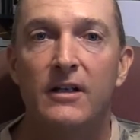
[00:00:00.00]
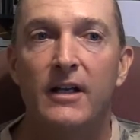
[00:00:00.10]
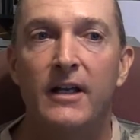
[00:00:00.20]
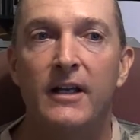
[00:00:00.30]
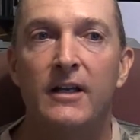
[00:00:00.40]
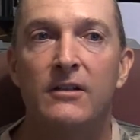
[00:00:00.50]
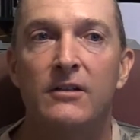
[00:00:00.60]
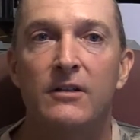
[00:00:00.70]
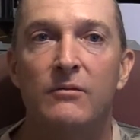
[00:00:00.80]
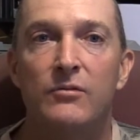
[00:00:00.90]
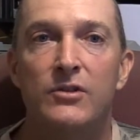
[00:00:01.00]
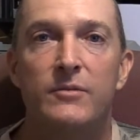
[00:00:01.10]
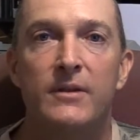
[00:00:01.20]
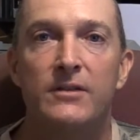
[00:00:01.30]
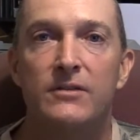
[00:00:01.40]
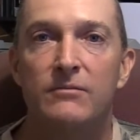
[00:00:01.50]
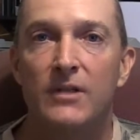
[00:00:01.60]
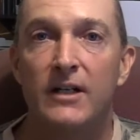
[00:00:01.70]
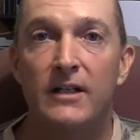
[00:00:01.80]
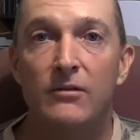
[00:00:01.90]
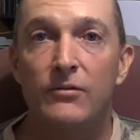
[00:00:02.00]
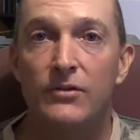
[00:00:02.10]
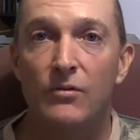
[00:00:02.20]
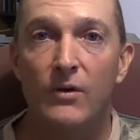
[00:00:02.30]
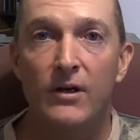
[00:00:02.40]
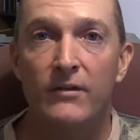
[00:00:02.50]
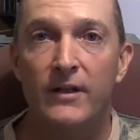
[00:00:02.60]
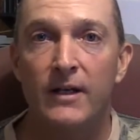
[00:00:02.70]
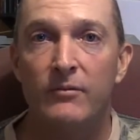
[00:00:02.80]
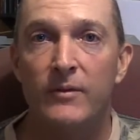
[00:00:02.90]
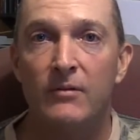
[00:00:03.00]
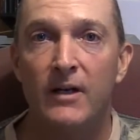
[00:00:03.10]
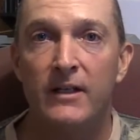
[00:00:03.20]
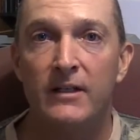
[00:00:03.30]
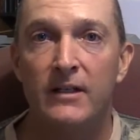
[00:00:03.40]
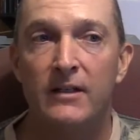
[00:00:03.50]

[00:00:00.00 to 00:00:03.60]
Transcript: and it would just be a tiny little square that I would be writing in,